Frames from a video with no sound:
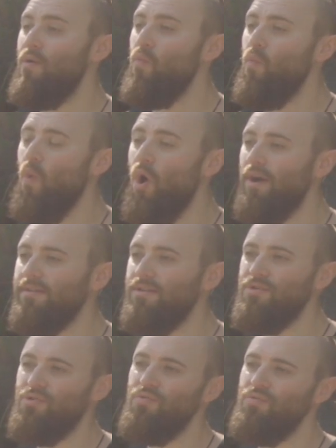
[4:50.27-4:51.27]
want
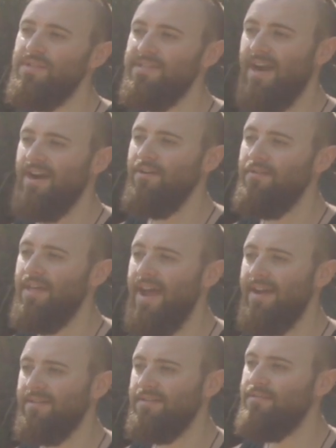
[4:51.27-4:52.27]
to desire
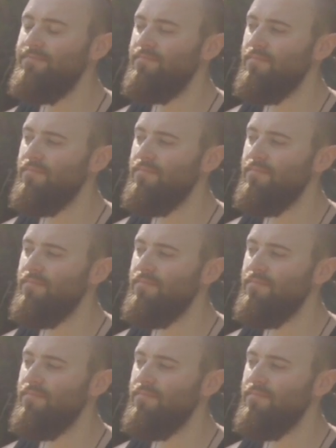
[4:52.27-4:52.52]
that